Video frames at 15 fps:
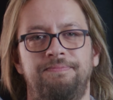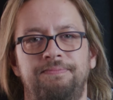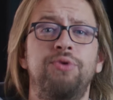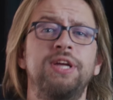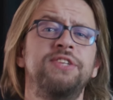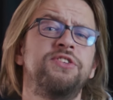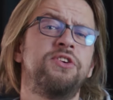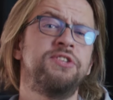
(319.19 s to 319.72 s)

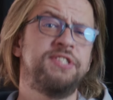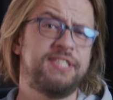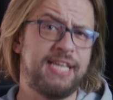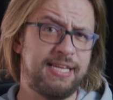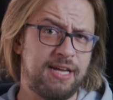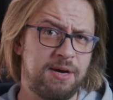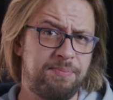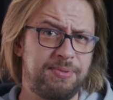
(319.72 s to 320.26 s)
Brakes are
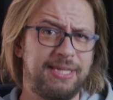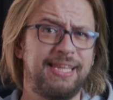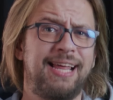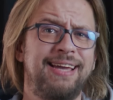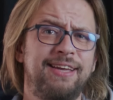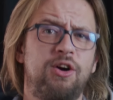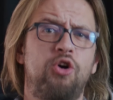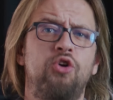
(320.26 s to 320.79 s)
set up
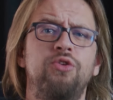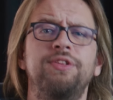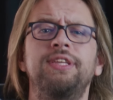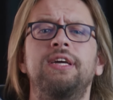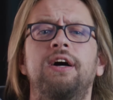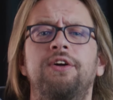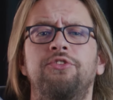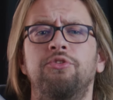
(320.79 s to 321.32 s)
like all
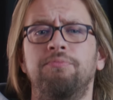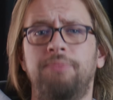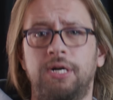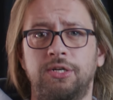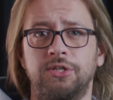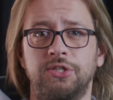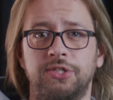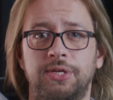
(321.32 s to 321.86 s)
the other
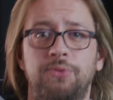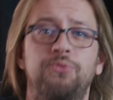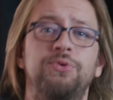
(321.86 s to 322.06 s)
buggers,